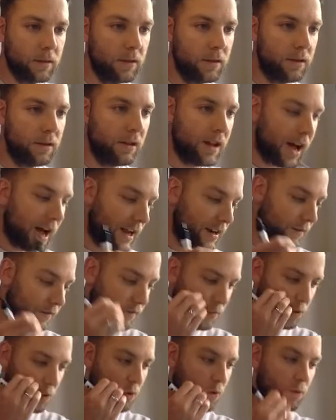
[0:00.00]
9 and
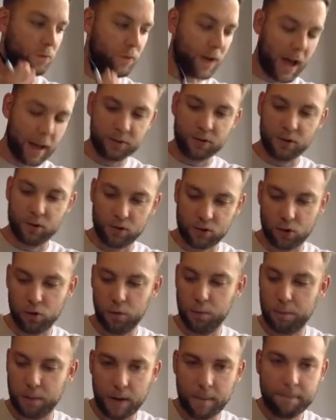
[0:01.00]
4, absolutely
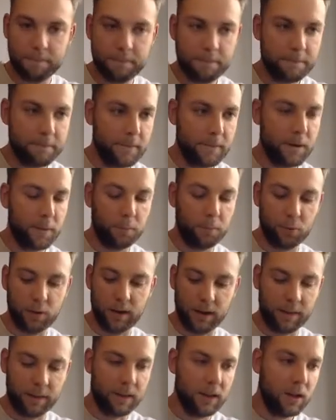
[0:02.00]
super.
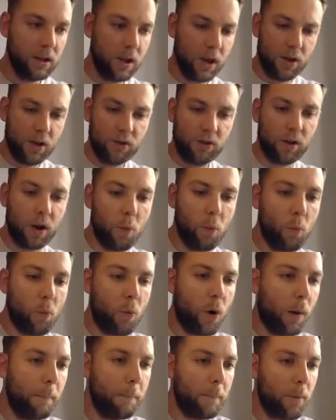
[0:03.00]
Brilliant. So
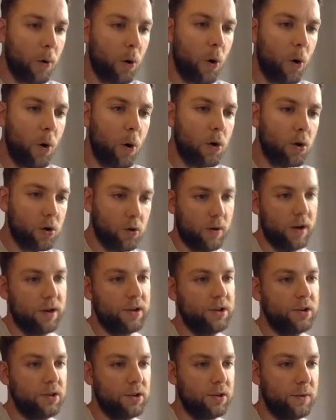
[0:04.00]
one more
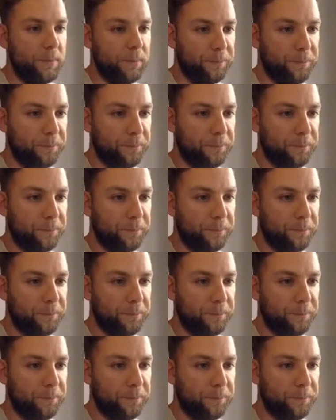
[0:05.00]
question.